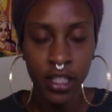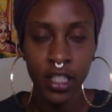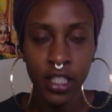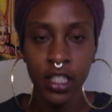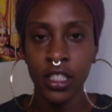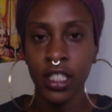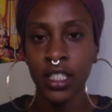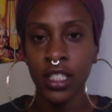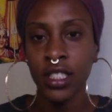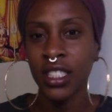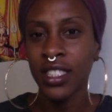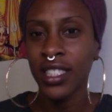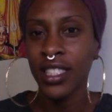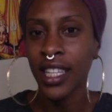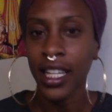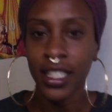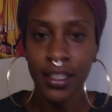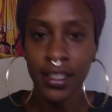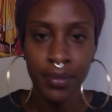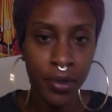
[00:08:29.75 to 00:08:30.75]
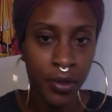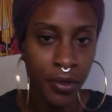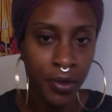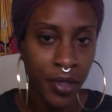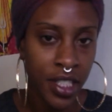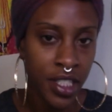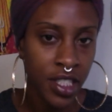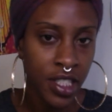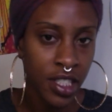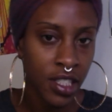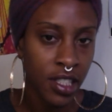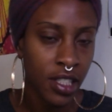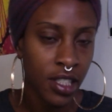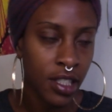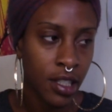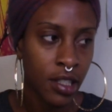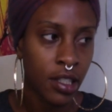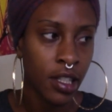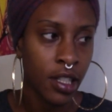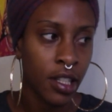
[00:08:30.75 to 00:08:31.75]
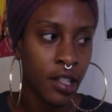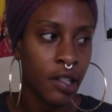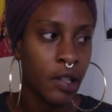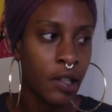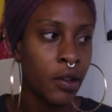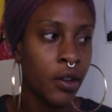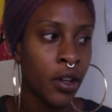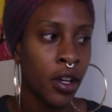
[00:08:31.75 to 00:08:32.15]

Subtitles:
just this exploration and